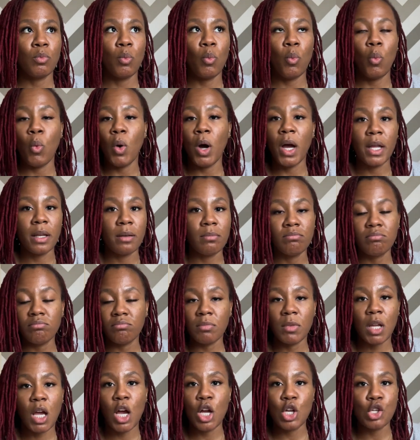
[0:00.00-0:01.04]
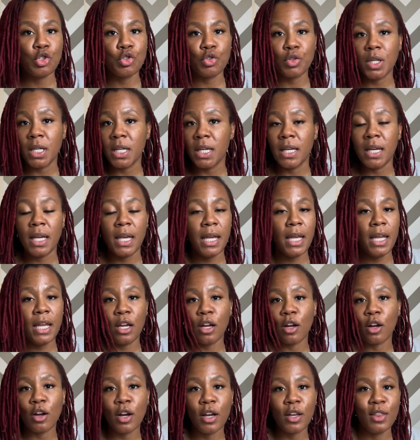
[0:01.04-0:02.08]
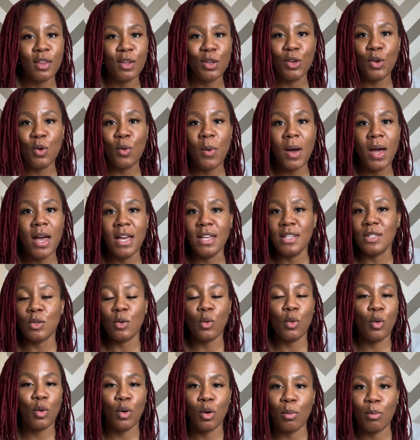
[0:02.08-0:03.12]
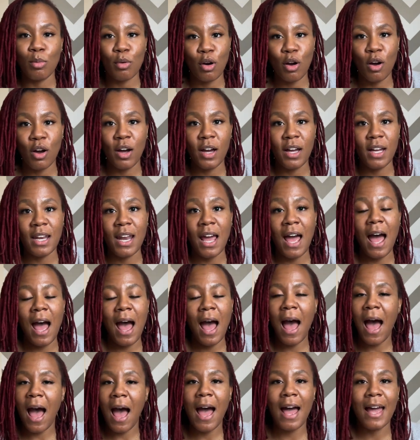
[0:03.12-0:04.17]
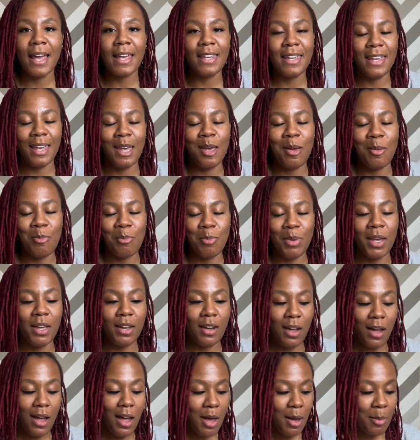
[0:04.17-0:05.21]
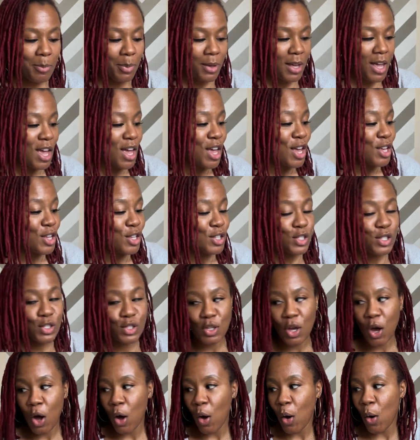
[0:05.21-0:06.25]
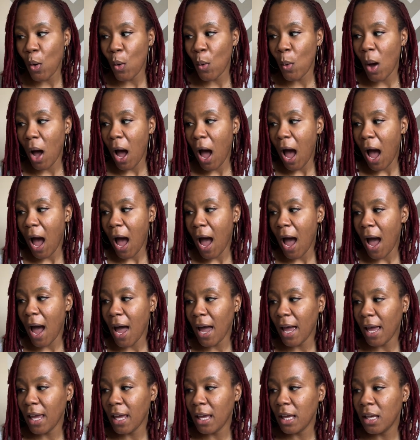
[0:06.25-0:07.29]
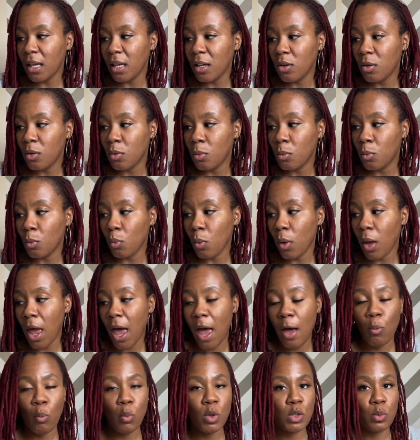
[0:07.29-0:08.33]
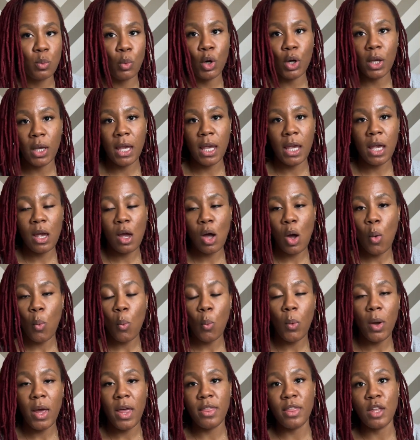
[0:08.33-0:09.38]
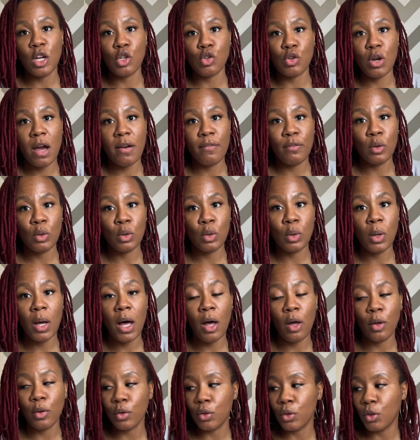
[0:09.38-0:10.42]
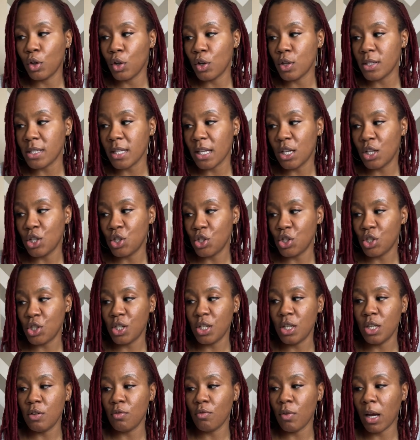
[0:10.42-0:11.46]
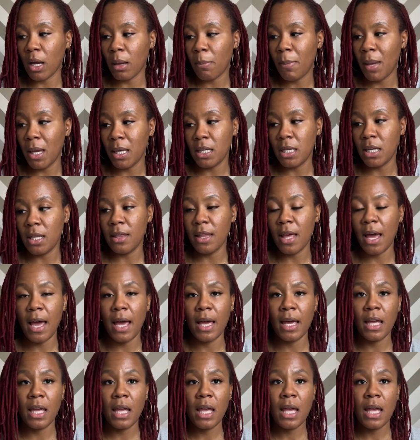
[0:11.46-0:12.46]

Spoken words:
what country, here in the US or abroad, I get bit up. So I was working with a travel health nurse, and she recommended that